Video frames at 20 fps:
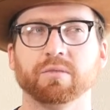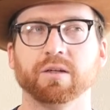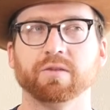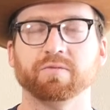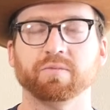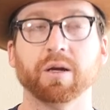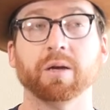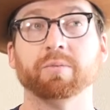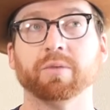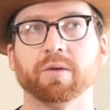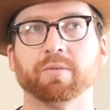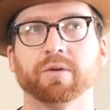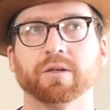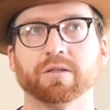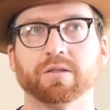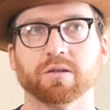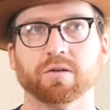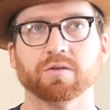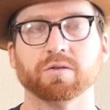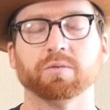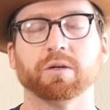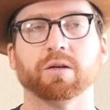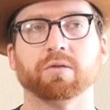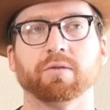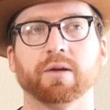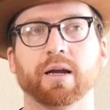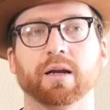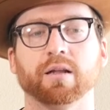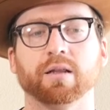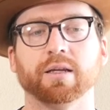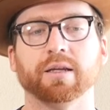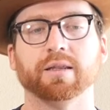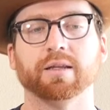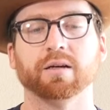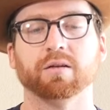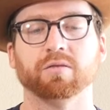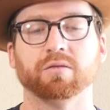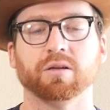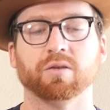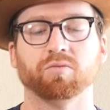if my memory serves me correctly,
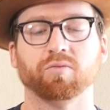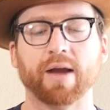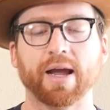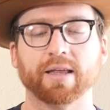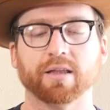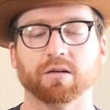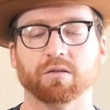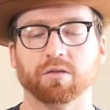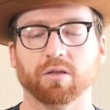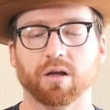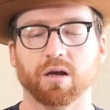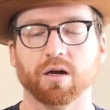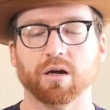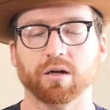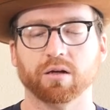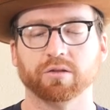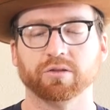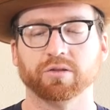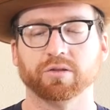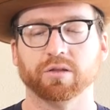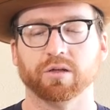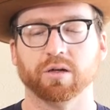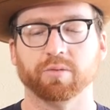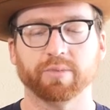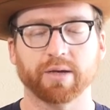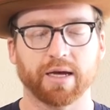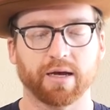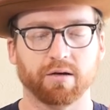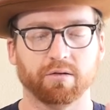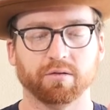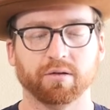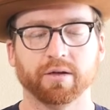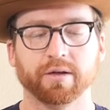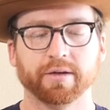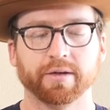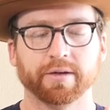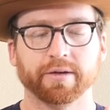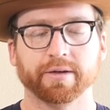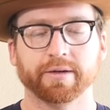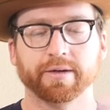they're rather large. They're about,
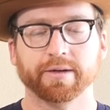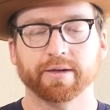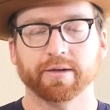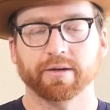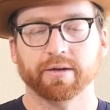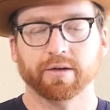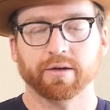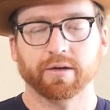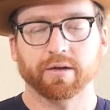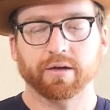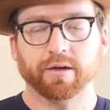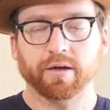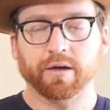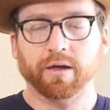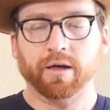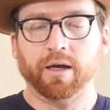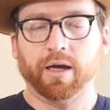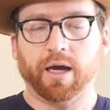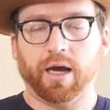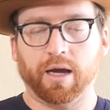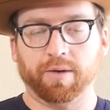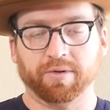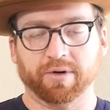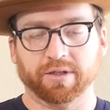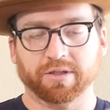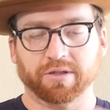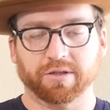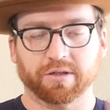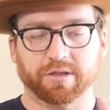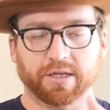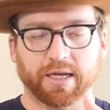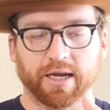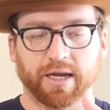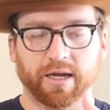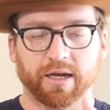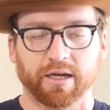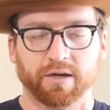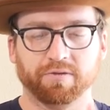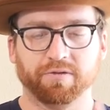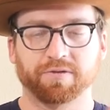I want to
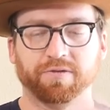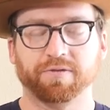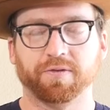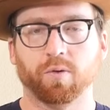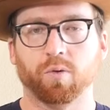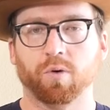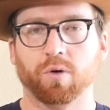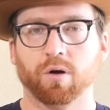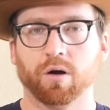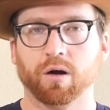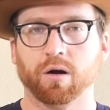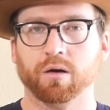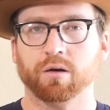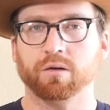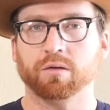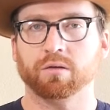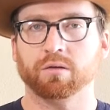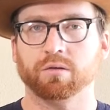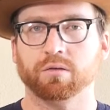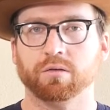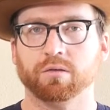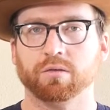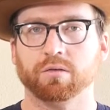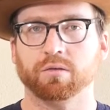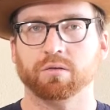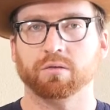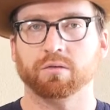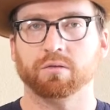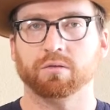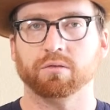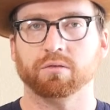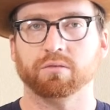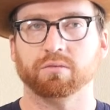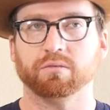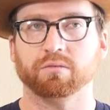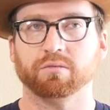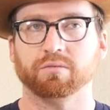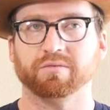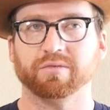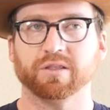say 4
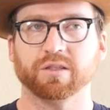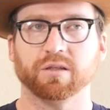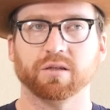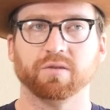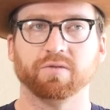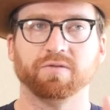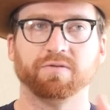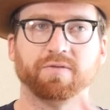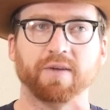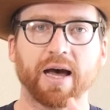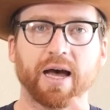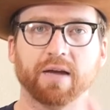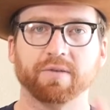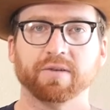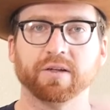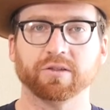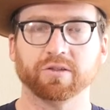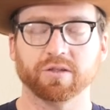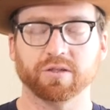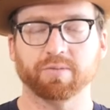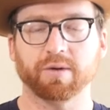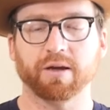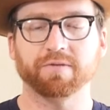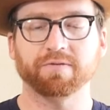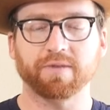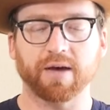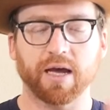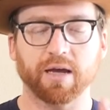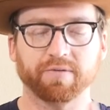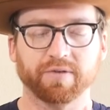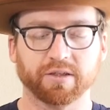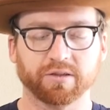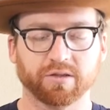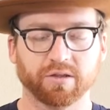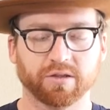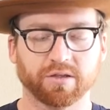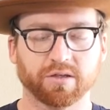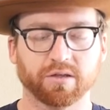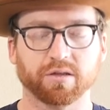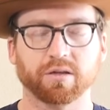to 5 inches by 5
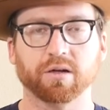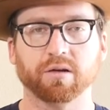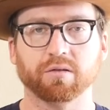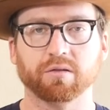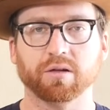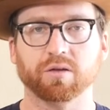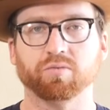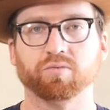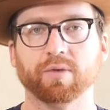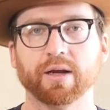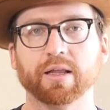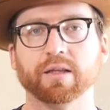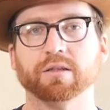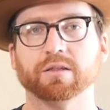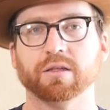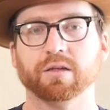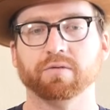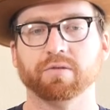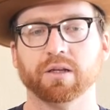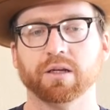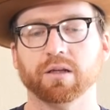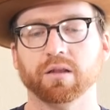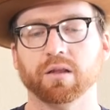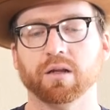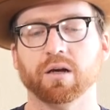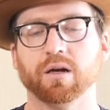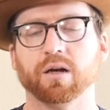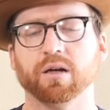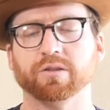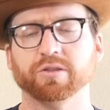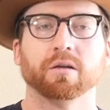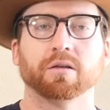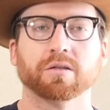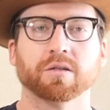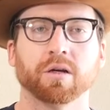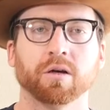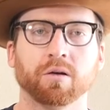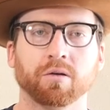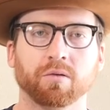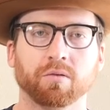inches, so they're relatively large.
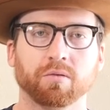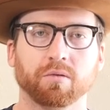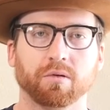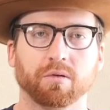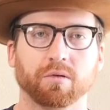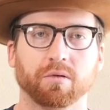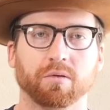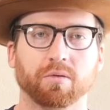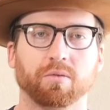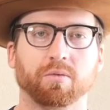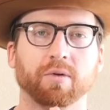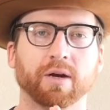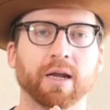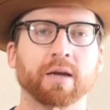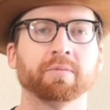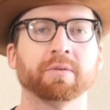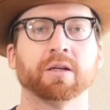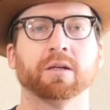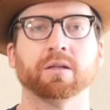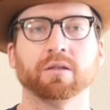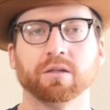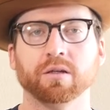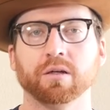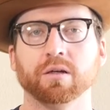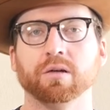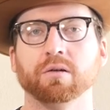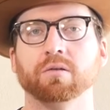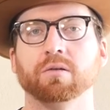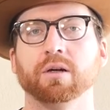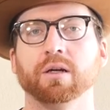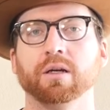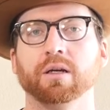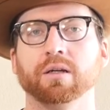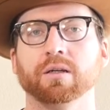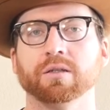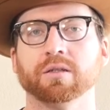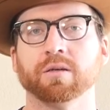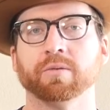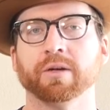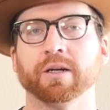So what I'm going to do
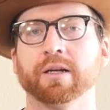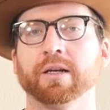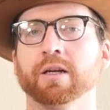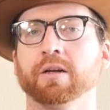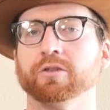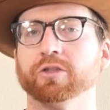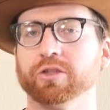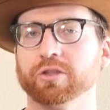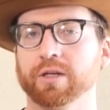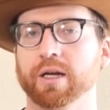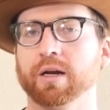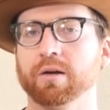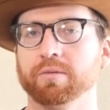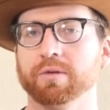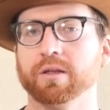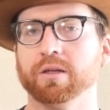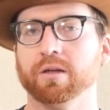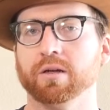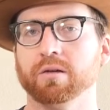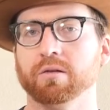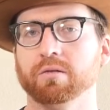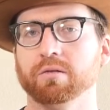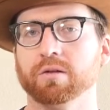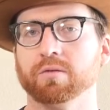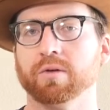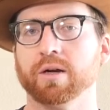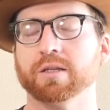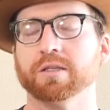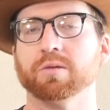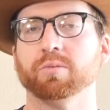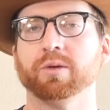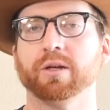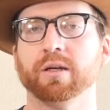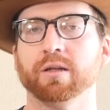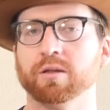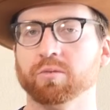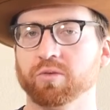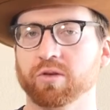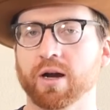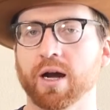is I'm going to now share with you the recipe
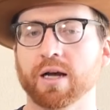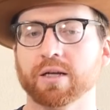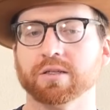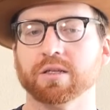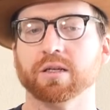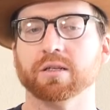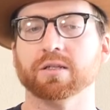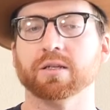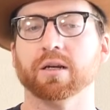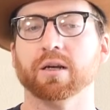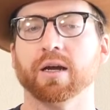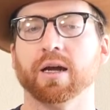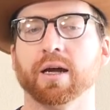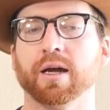and the process and